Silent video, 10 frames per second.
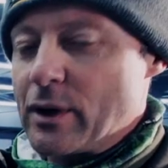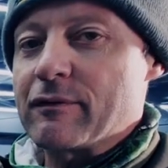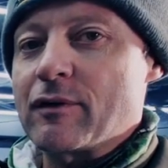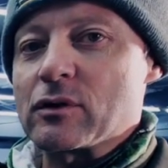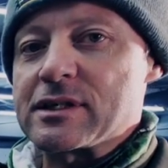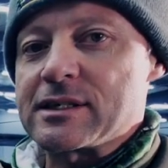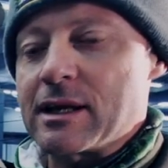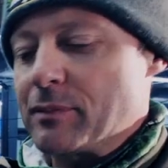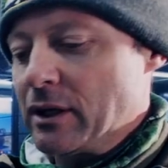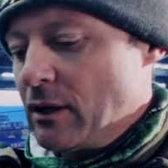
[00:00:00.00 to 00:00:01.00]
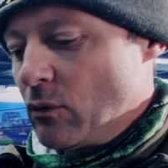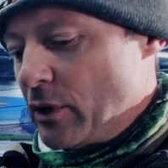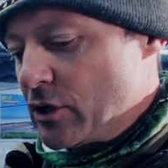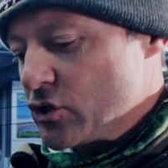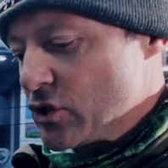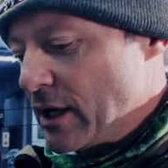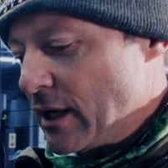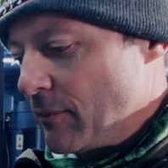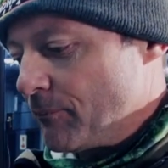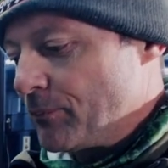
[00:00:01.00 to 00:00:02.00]
quick fold step, which
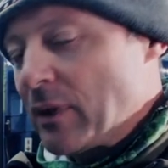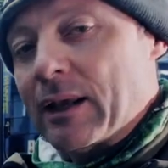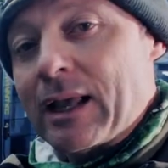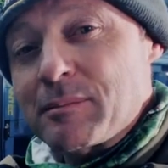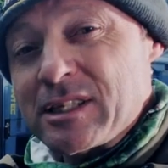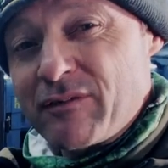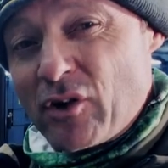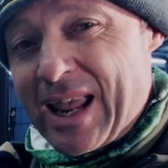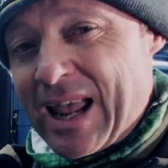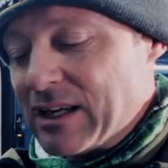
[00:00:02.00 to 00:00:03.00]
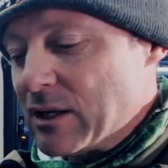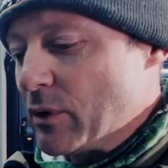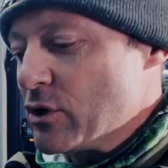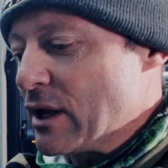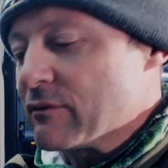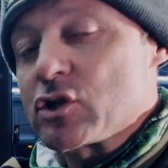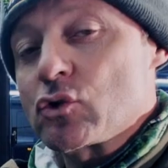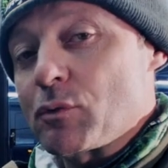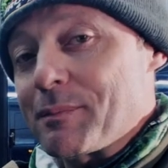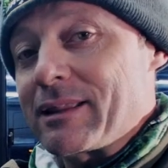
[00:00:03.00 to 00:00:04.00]
comes in very handy when you have a
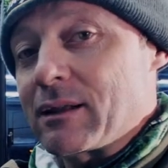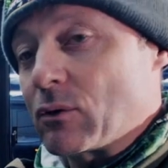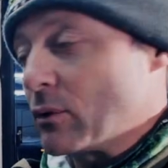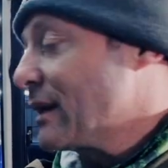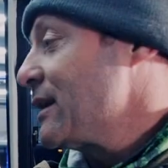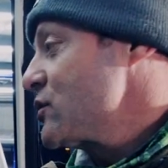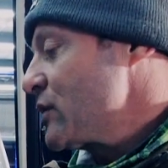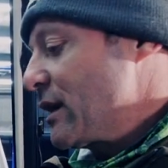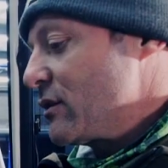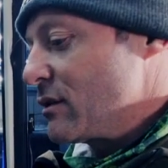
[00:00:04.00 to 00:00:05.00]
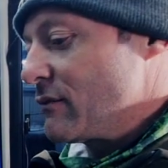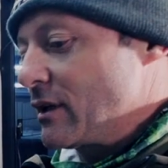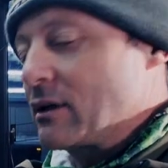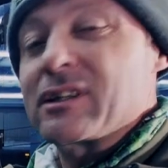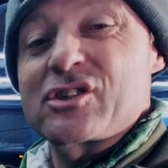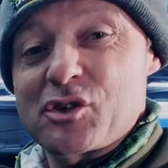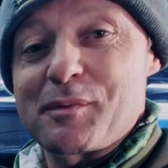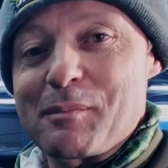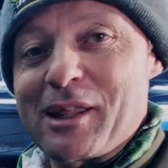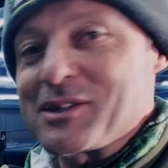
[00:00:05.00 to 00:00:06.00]
short mother-in-law that needs to get into the vehicle. It's
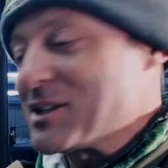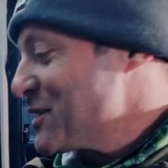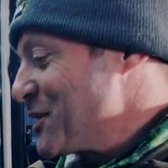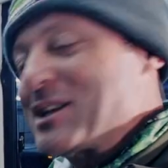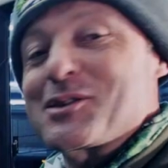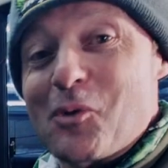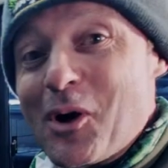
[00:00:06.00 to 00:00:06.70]
just been Mother's Day, so that's